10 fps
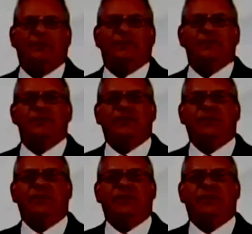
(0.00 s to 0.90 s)
A French
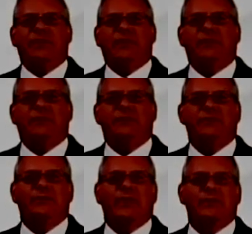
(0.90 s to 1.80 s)
study carried out in
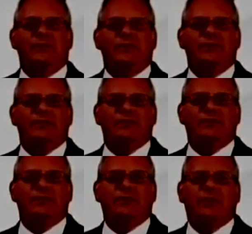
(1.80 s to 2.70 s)

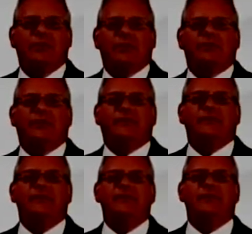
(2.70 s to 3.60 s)
2002 involved
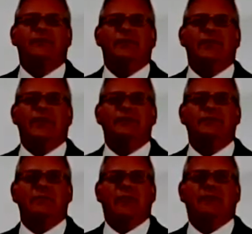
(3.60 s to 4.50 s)

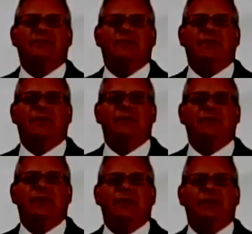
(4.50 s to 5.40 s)
63,000 men from
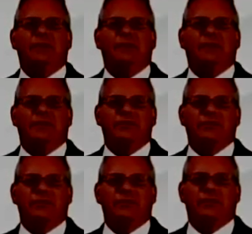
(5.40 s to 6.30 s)
13 different
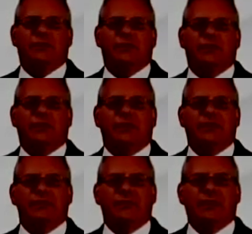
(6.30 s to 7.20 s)
countries.
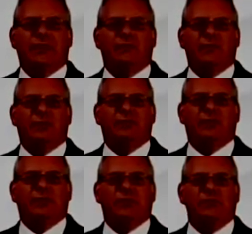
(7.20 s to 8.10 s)
These men had worked
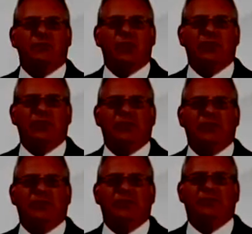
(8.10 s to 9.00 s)
for at least 1
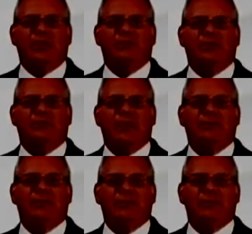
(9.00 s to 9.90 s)
year in the pulp and
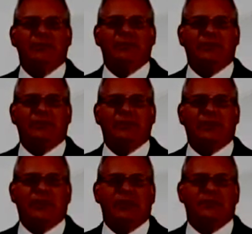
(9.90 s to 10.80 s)
paper industry
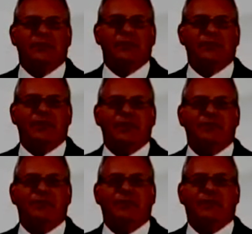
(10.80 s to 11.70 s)
between
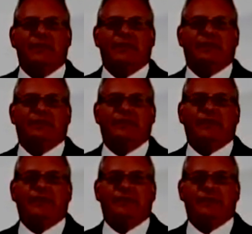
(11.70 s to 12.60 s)
1945 and
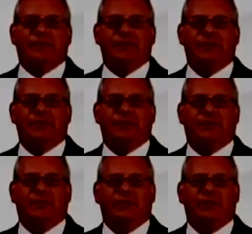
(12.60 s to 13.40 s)
1996.